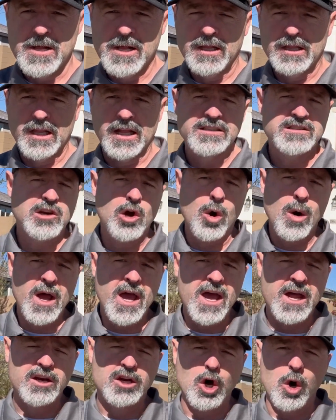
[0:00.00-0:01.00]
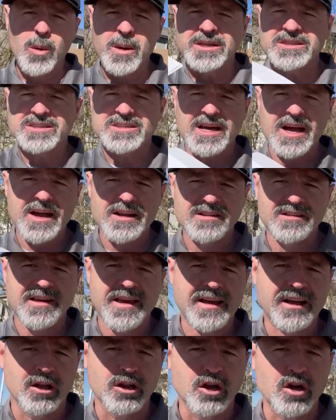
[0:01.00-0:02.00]
Let's go ahead, go inside,
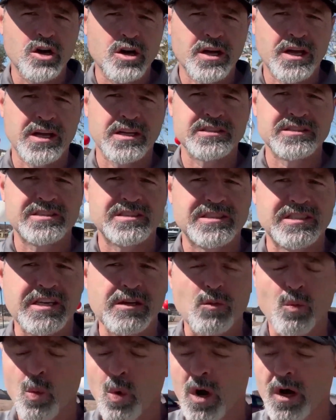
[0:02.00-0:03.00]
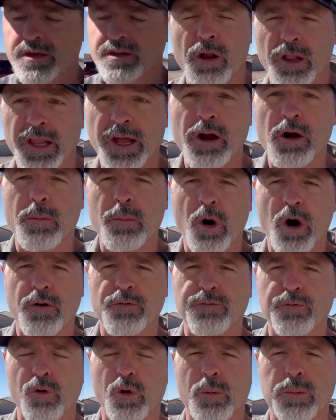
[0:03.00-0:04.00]
take a look, and see what
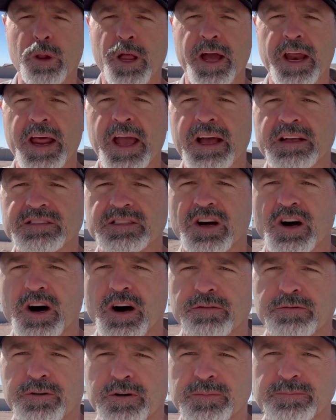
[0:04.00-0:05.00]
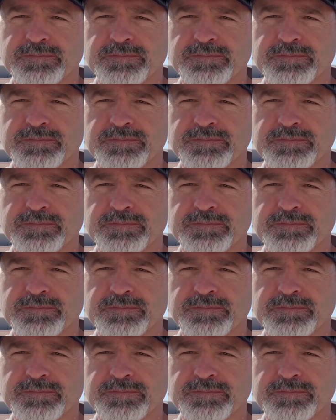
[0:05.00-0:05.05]
Larimar floor plan has to offer.